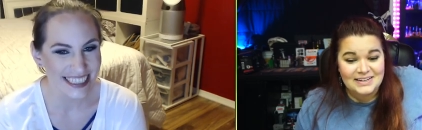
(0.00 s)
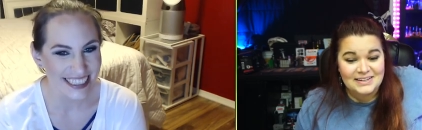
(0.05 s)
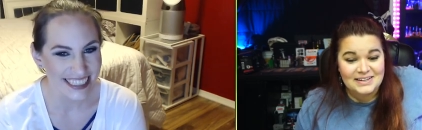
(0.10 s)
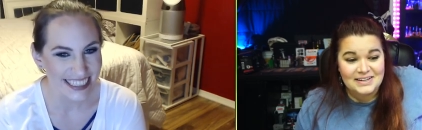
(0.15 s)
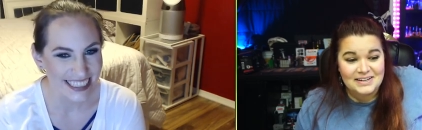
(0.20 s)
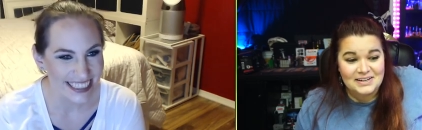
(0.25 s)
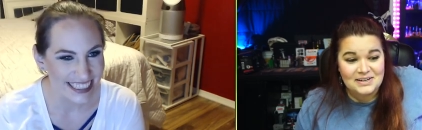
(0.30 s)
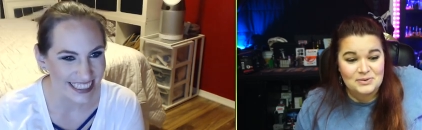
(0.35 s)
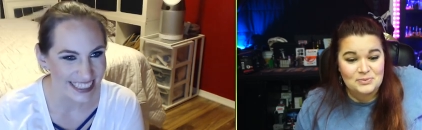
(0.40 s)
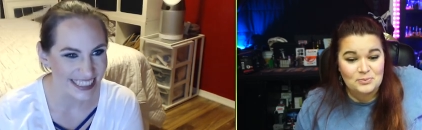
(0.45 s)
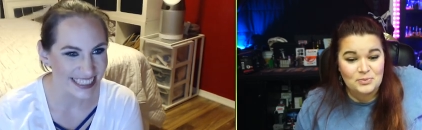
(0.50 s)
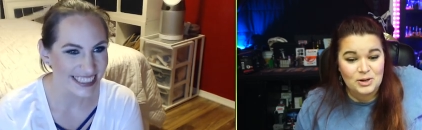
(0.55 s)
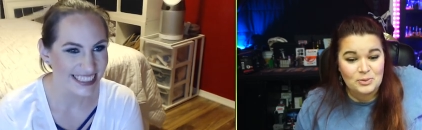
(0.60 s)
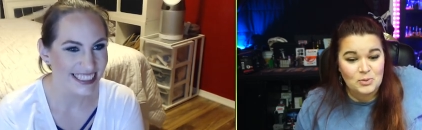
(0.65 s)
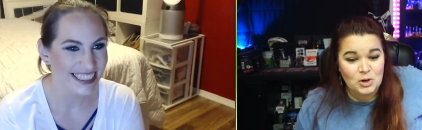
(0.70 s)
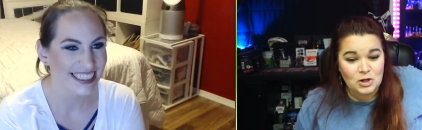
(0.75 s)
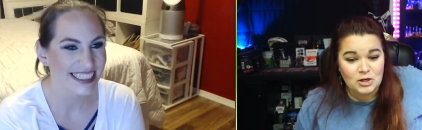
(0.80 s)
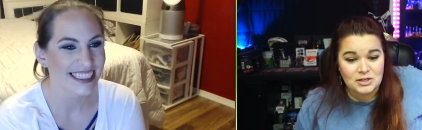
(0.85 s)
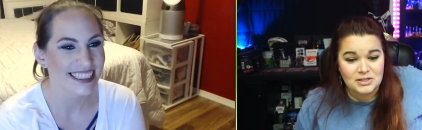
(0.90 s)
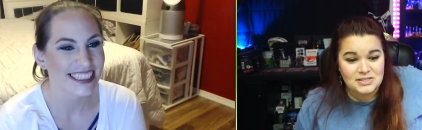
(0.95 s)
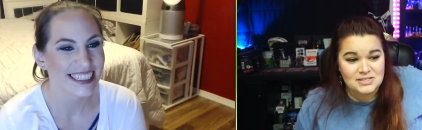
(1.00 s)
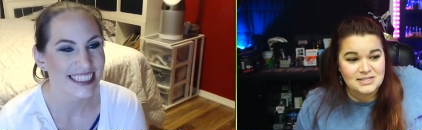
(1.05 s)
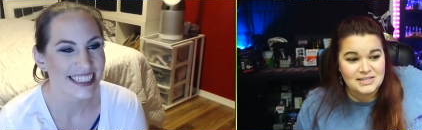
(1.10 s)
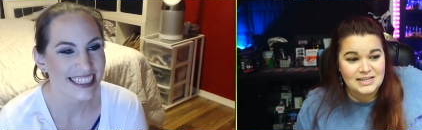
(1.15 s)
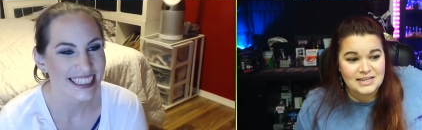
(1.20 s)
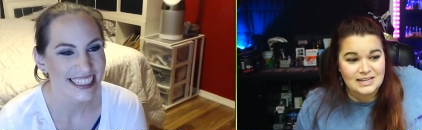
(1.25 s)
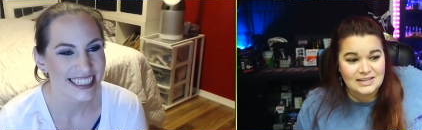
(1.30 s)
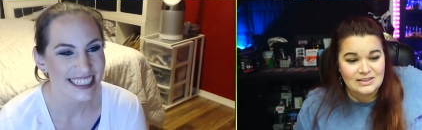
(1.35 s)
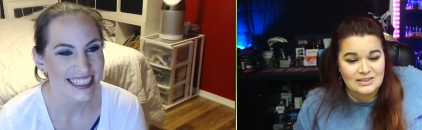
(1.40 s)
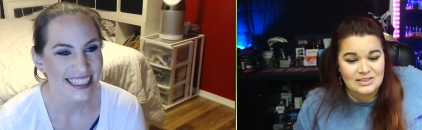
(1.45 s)
Speaker 1: Yeah, bring Marcus.
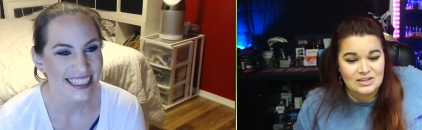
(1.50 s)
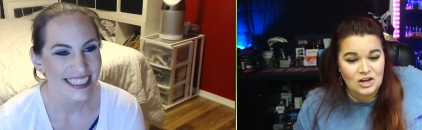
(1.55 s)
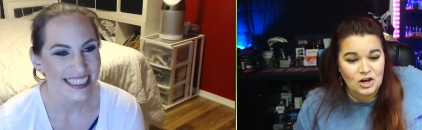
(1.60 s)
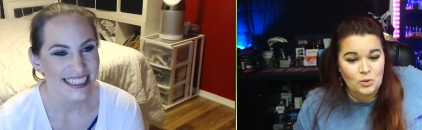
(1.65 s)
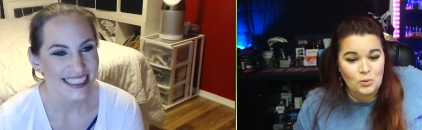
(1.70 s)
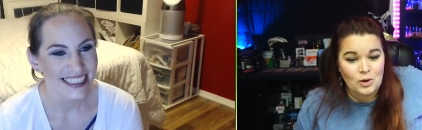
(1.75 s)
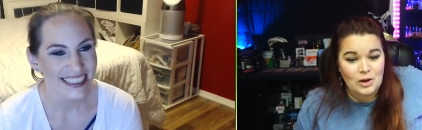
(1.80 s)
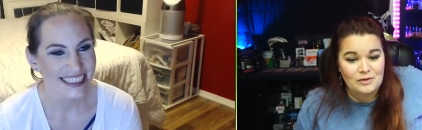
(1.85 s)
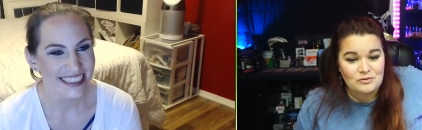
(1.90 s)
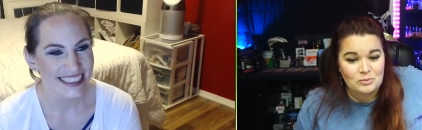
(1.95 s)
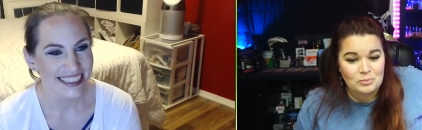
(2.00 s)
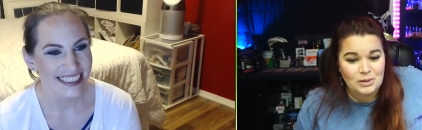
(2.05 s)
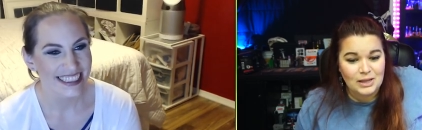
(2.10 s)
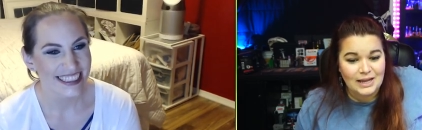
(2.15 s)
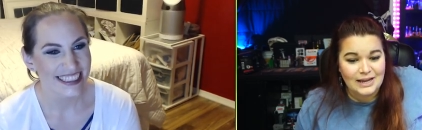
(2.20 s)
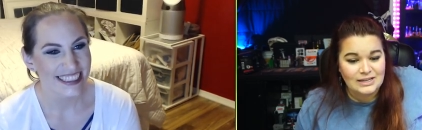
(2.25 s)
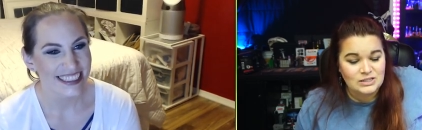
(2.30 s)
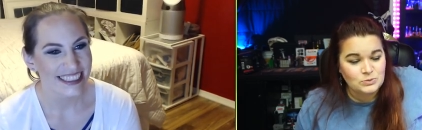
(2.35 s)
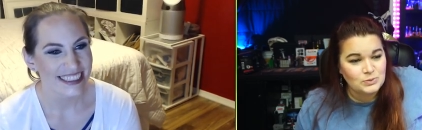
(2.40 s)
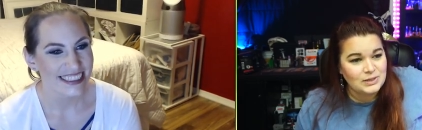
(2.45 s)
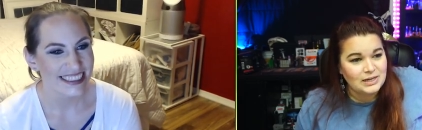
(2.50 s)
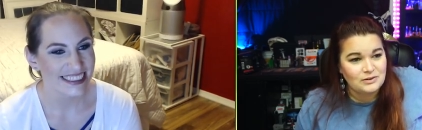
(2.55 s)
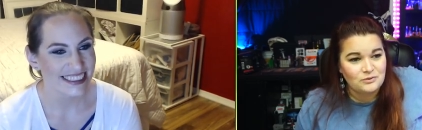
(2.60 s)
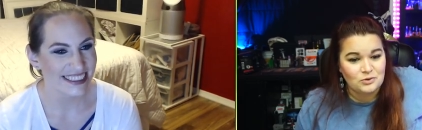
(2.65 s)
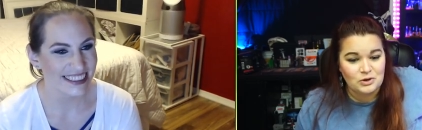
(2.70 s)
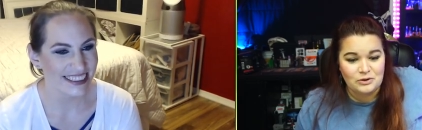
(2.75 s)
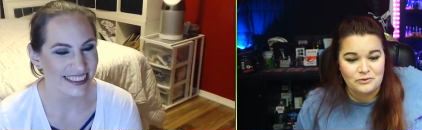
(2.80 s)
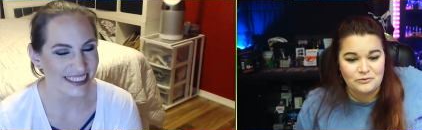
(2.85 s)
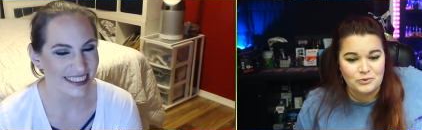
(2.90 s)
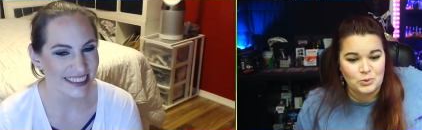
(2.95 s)
Y'all will have a blast. We have a
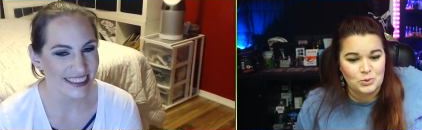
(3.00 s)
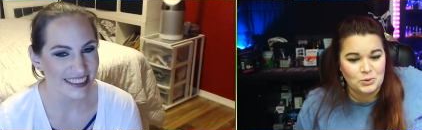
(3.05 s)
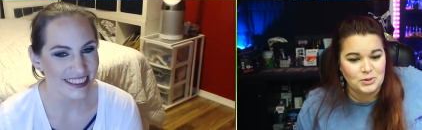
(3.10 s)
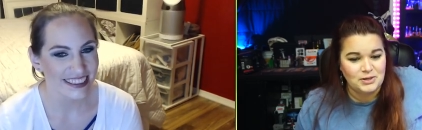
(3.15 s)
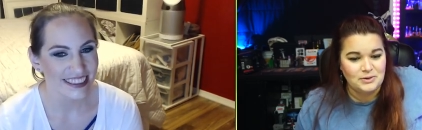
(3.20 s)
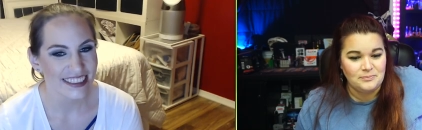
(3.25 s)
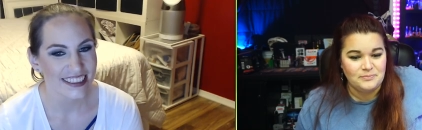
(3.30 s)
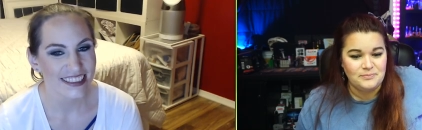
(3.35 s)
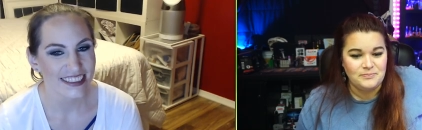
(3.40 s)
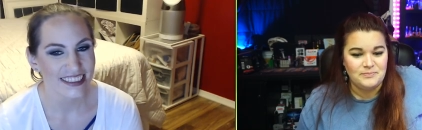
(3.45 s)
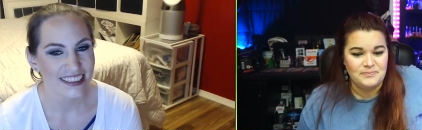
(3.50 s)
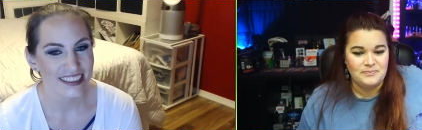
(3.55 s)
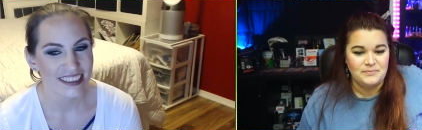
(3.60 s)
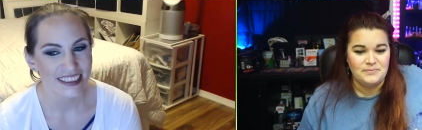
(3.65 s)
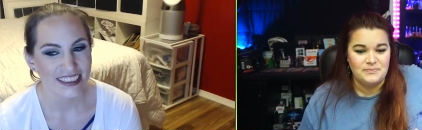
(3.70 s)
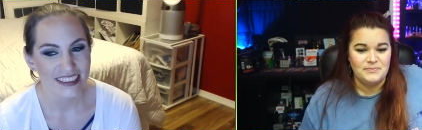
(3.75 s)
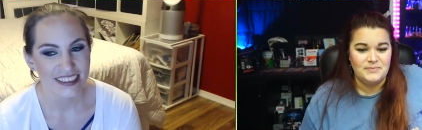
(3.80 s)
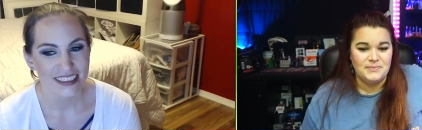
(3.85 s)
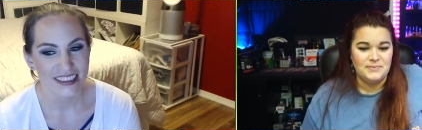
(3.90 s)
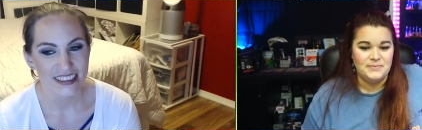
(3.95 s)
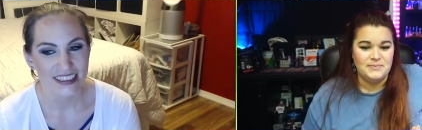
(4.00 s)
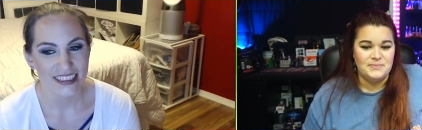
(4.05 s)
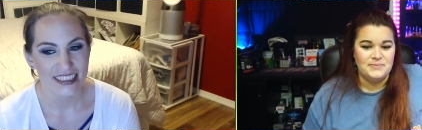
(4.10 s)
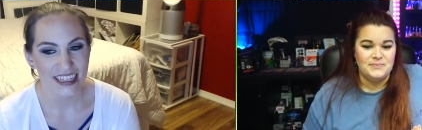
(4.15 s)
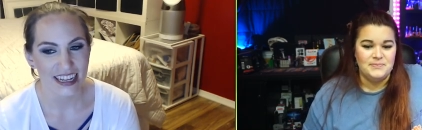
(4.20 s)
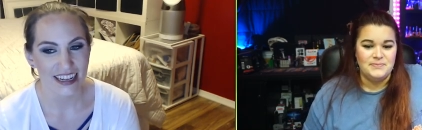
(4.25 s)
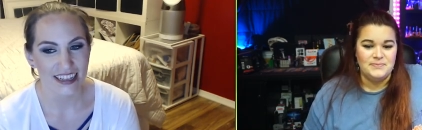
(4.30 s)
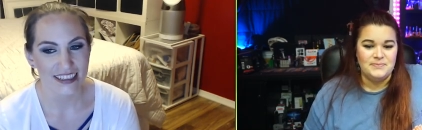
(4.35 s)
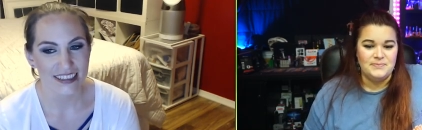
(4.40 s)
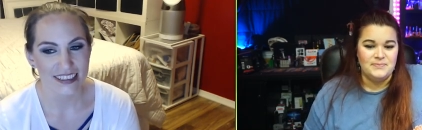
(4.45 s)
room for you.
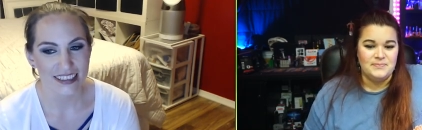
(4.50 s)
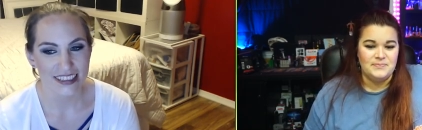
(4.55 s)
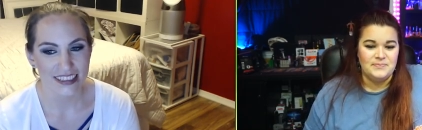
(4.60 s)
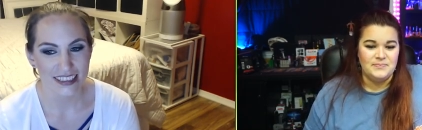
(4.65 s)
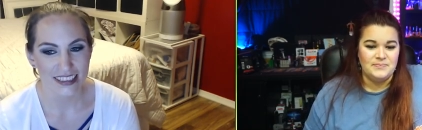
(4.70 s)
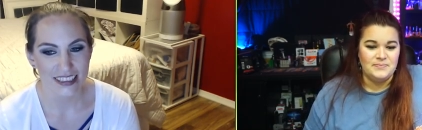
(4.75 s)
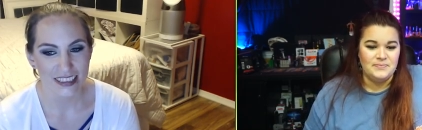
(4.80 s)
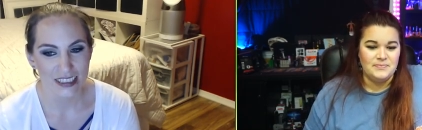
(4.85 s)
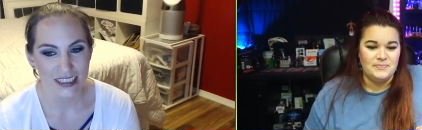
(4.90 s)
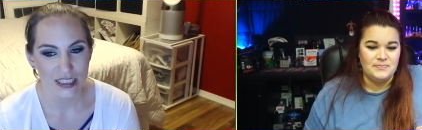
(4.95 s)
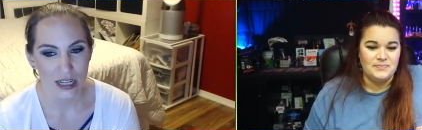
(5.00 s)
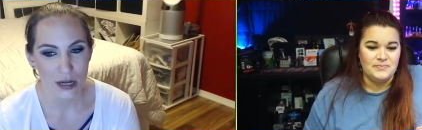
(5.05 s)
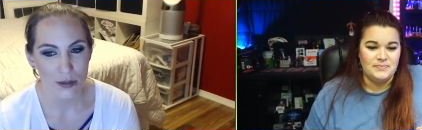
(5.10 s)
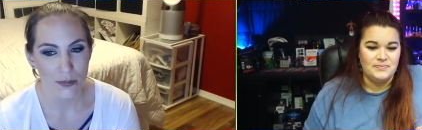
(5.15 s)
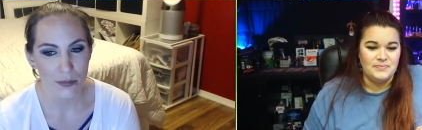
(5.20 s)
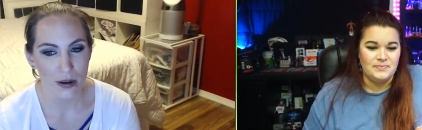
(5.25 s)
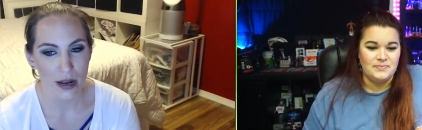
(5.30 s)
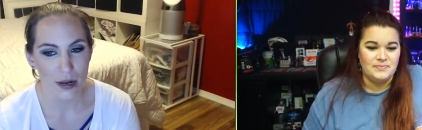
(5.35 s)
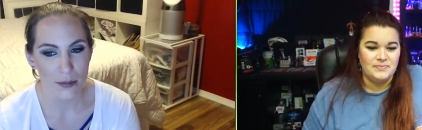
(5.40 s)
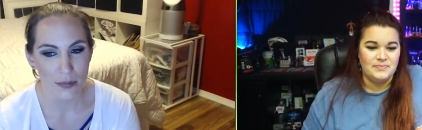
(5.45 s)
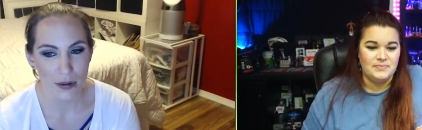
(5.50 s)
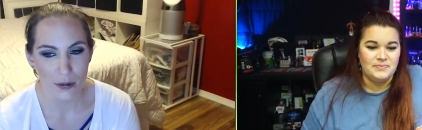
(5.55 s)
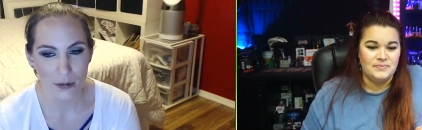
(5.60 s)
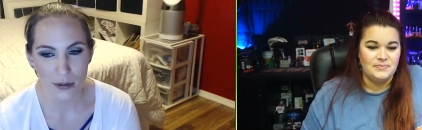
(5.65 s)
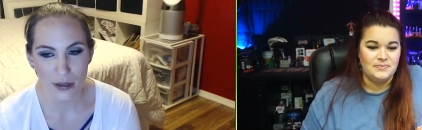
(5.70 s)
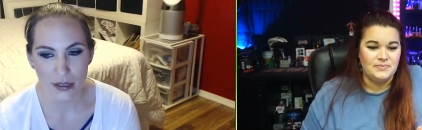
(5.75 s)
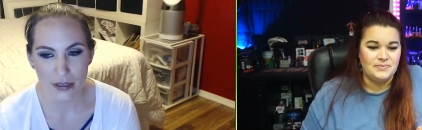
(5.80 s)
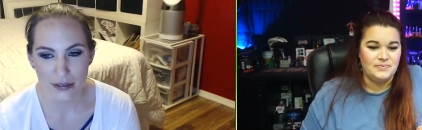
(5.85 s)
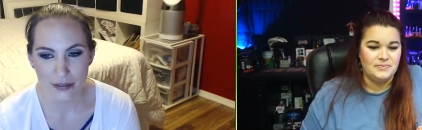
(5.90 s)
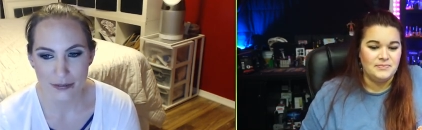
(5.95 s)
Speaker 2: Nice. I'm on my way.